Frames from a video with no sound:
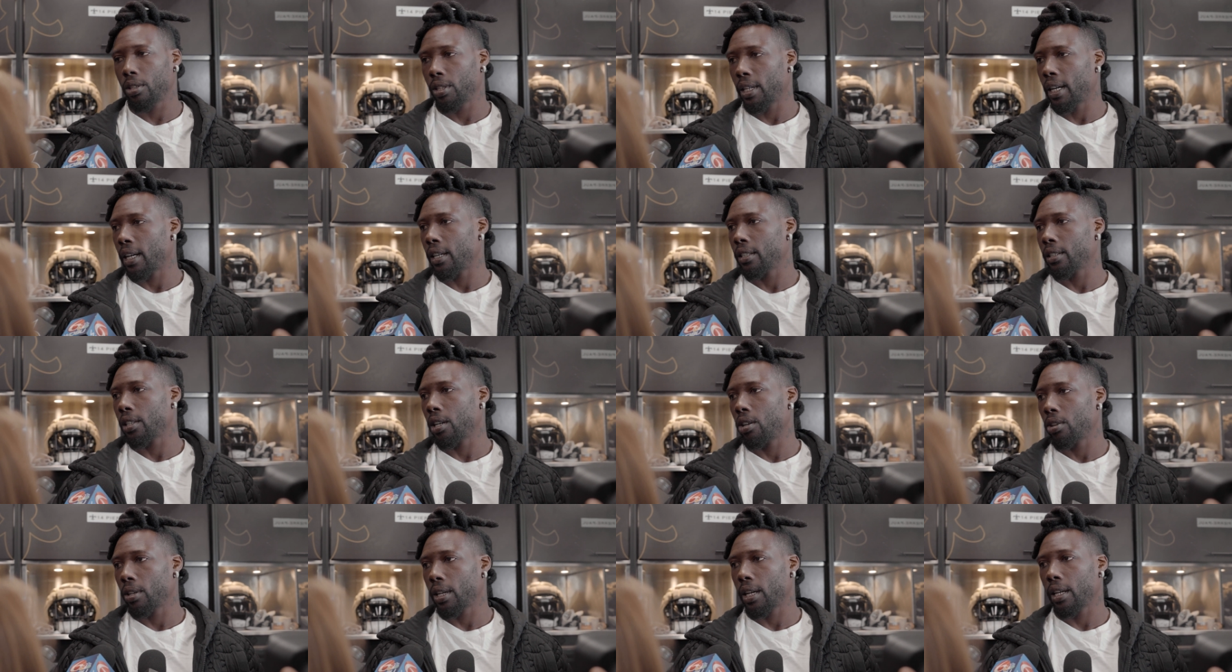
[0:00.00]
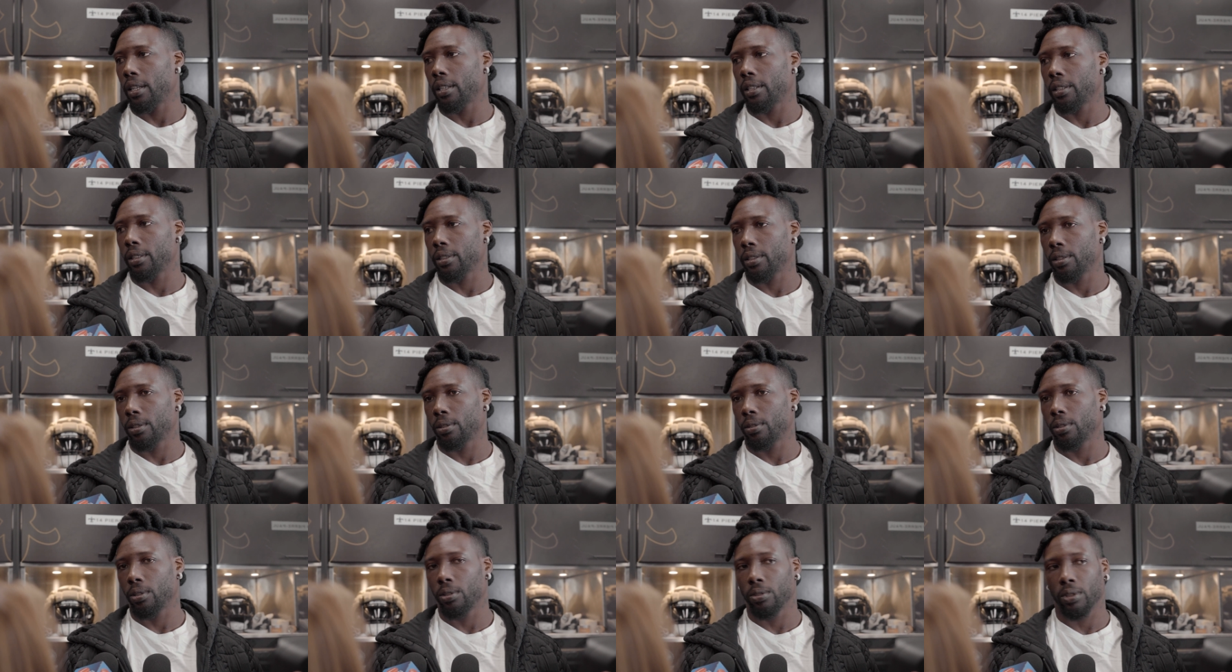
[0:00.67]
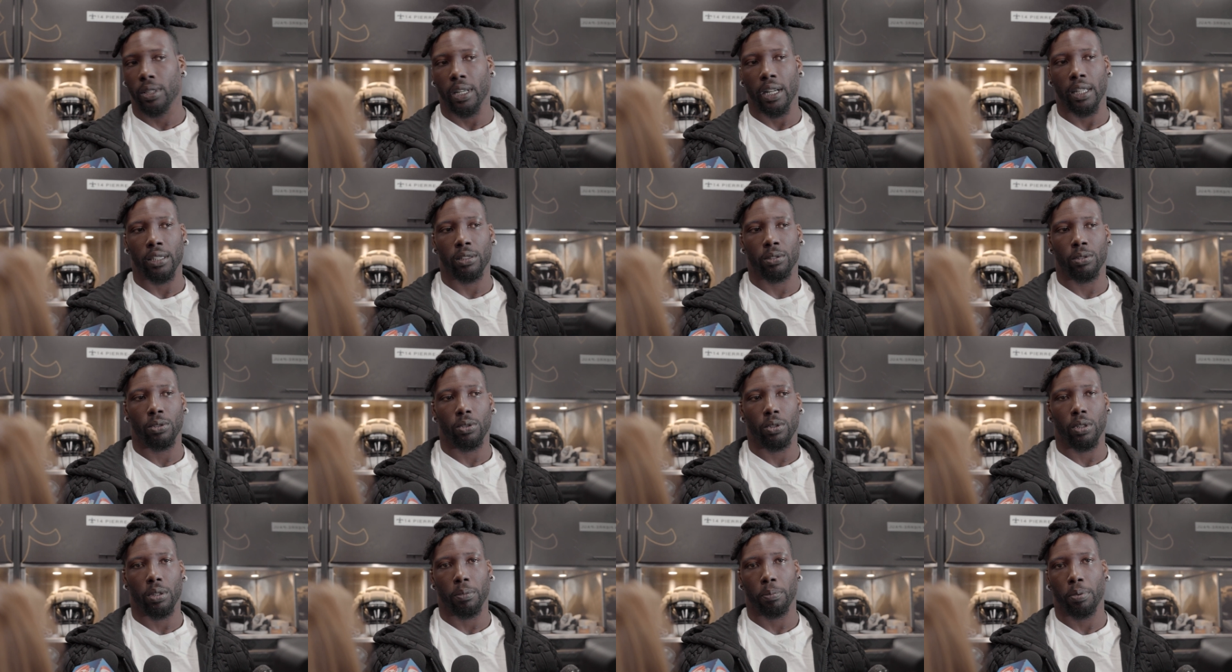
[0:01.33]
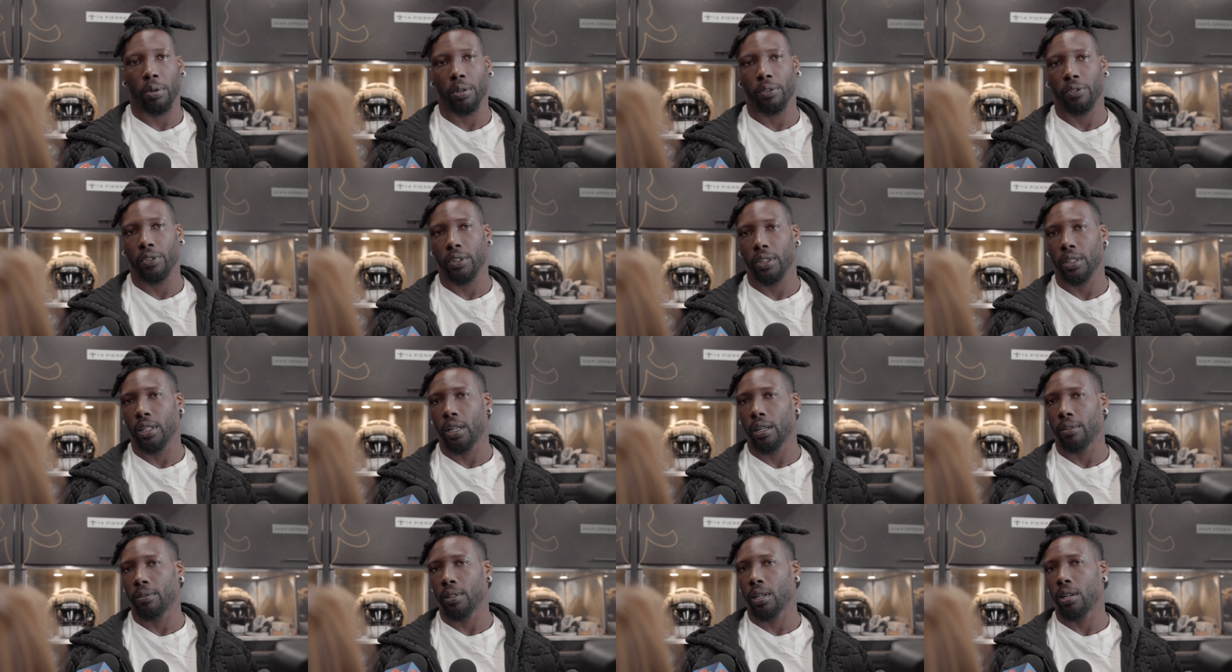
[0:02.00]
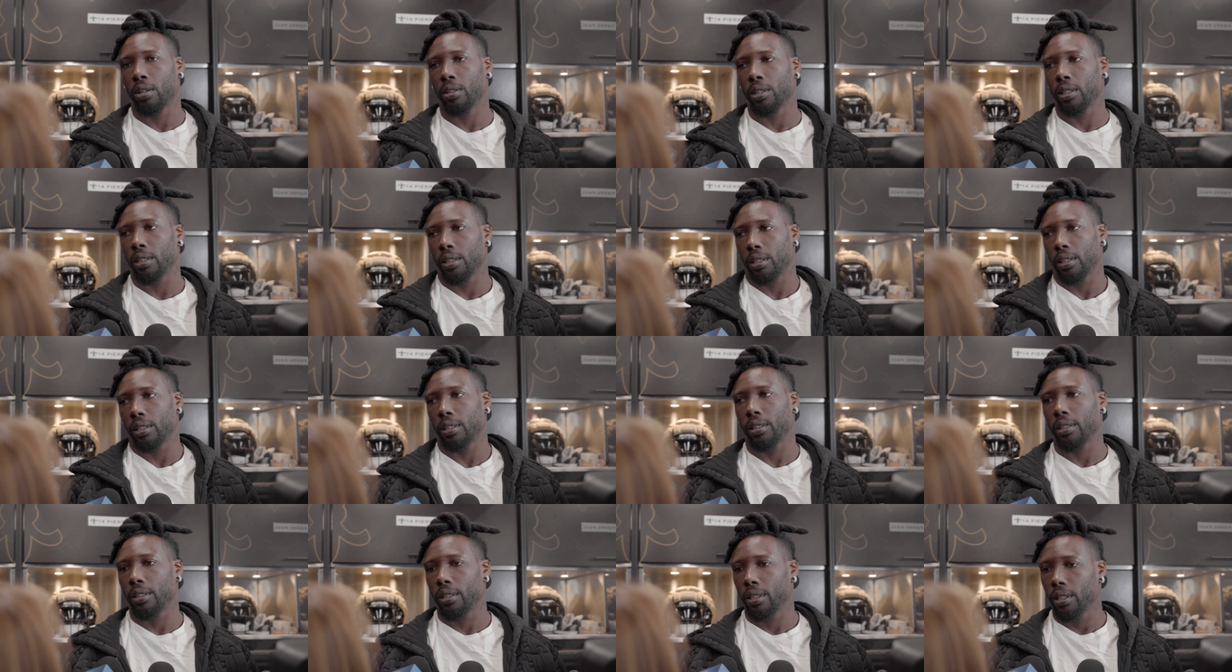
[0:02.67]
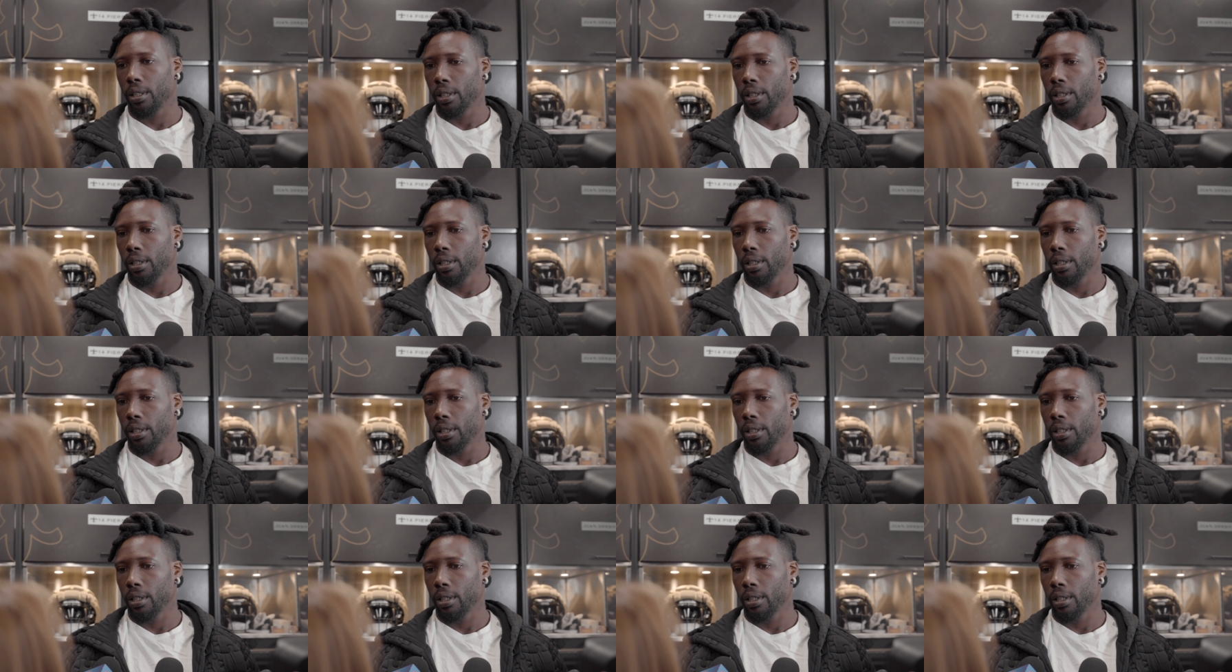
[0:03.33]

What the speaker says: You got to talk out there. So those guys are doing a perfect job talking and,